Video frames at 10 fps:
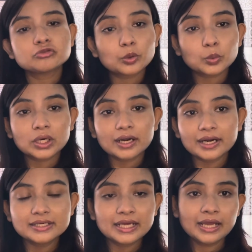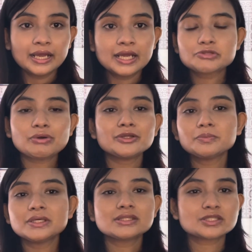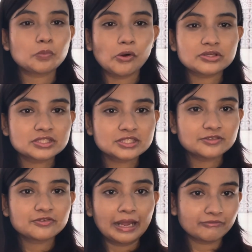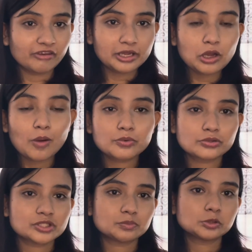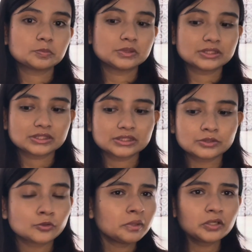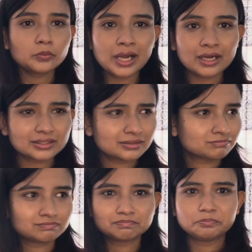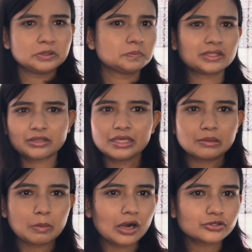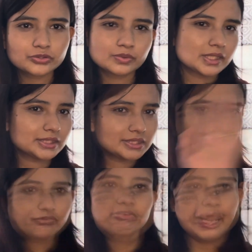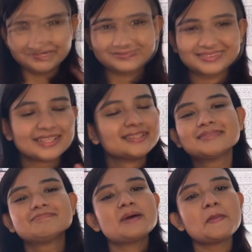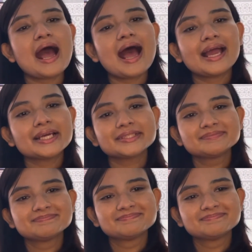forward try to be this positive and very approachable person no matter what people think about you it's fine bye bye